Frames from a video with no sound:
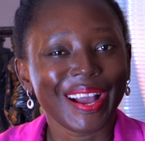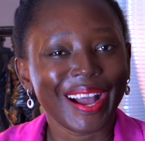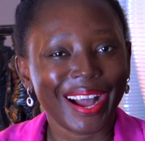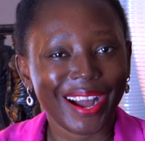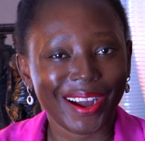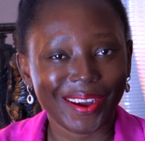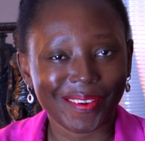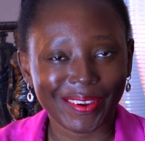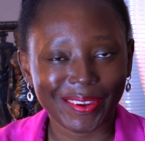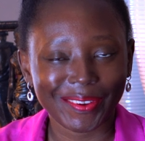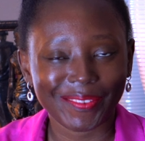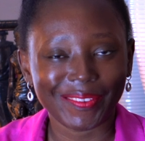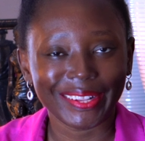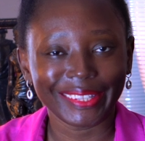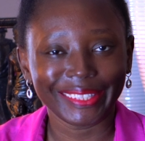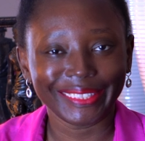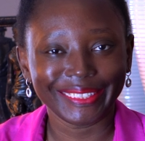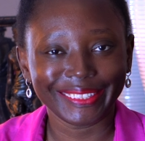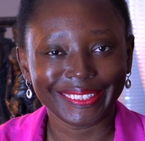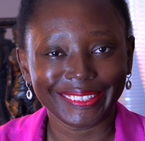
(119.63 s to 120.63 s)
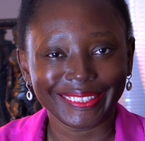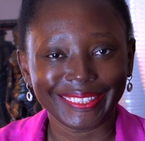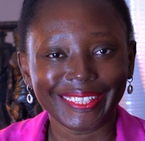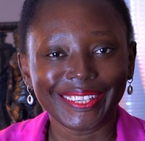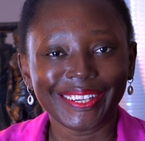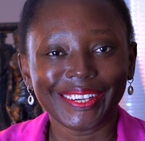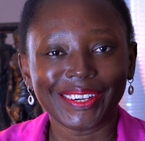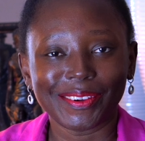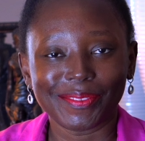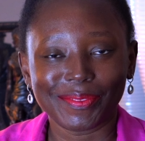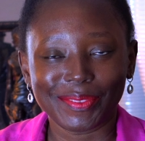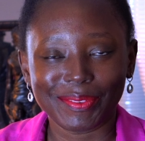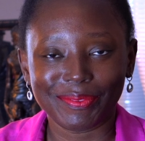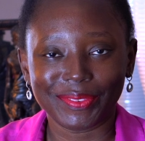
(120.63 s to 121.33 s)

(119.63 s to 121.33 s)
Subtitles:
our quality of the